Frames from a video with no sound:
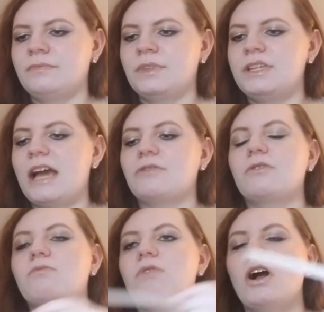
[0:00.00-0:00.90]
Yeah,
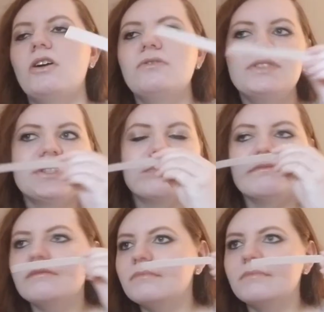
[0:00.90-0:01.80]
the rose
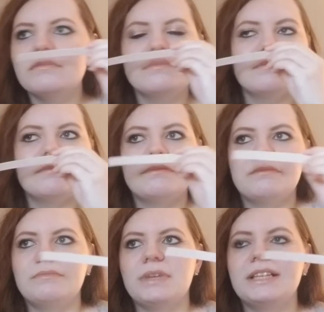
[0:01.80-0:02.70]

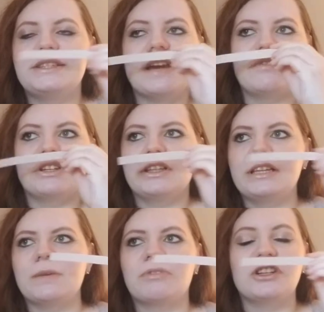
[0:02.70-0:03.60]
is
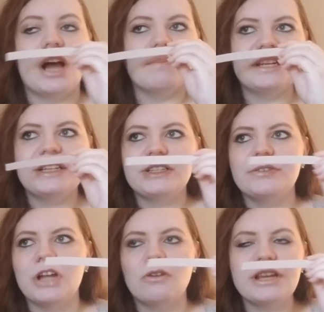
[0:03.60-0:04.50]
definitely the predominant
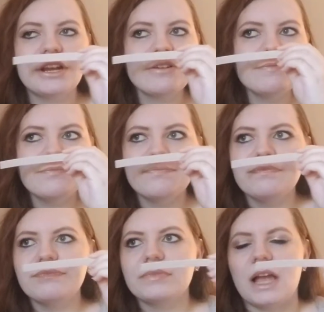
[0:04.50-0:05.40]
note here.
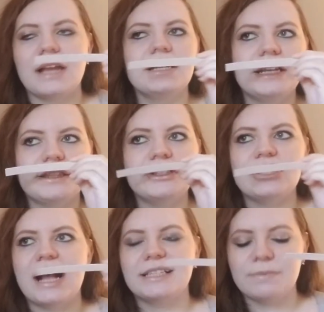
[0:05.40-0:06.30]
I can get the
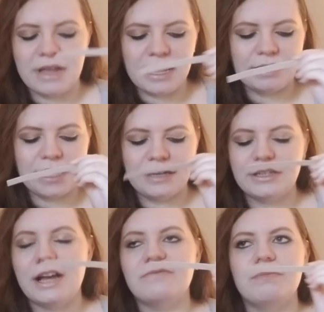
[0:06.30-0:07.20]
jasmine and
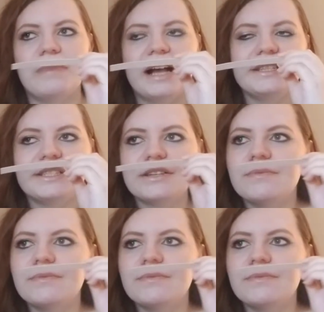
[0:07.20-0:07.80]
enough musk.